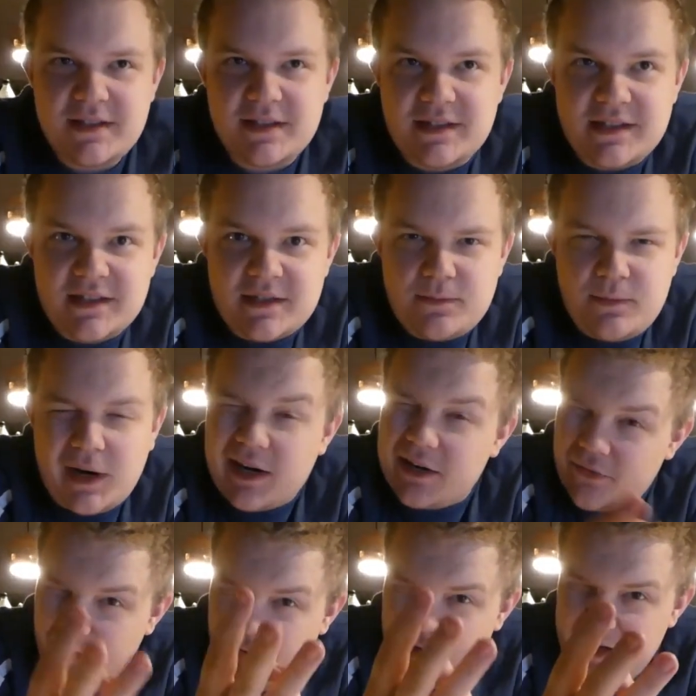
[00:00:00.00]
This is
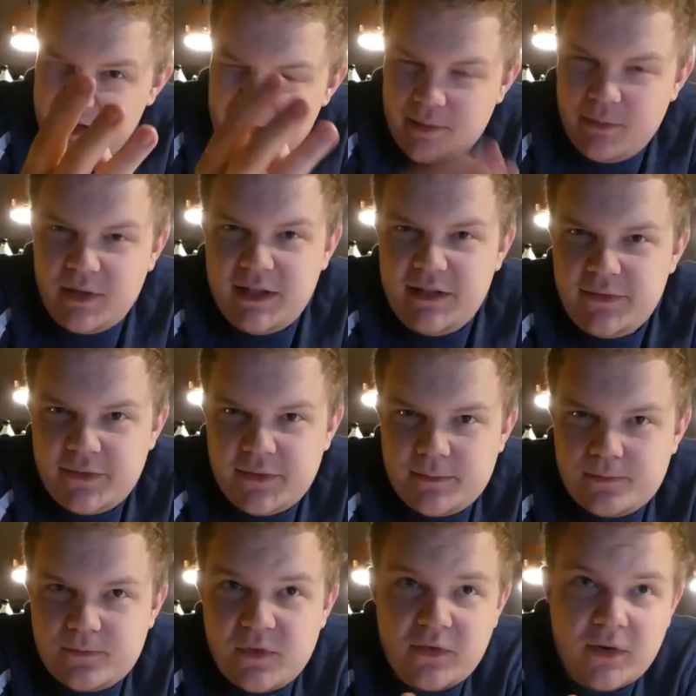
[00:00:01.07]
part 3, I believe,
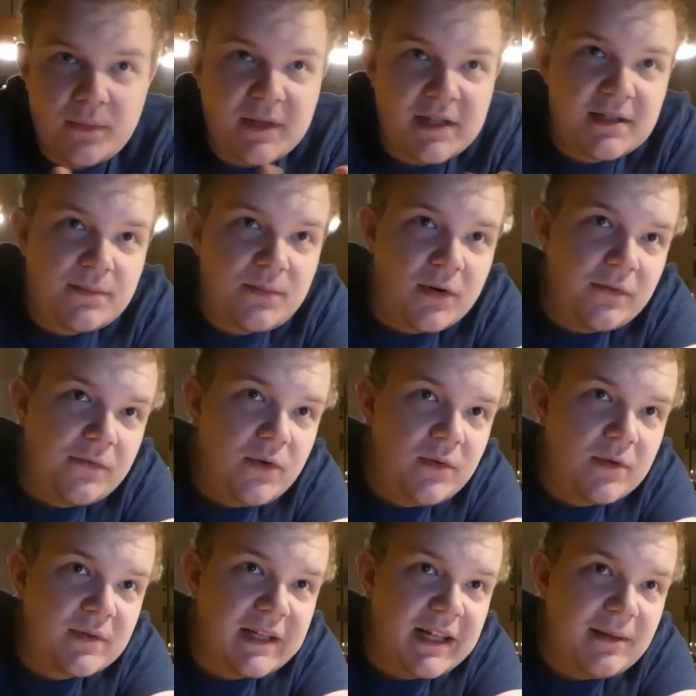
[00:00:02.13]
from this point of view
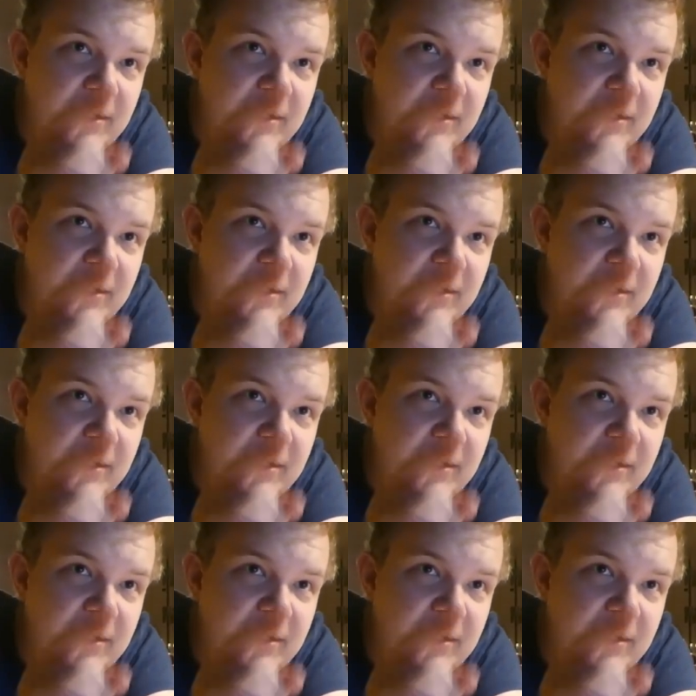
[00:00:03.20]
as well.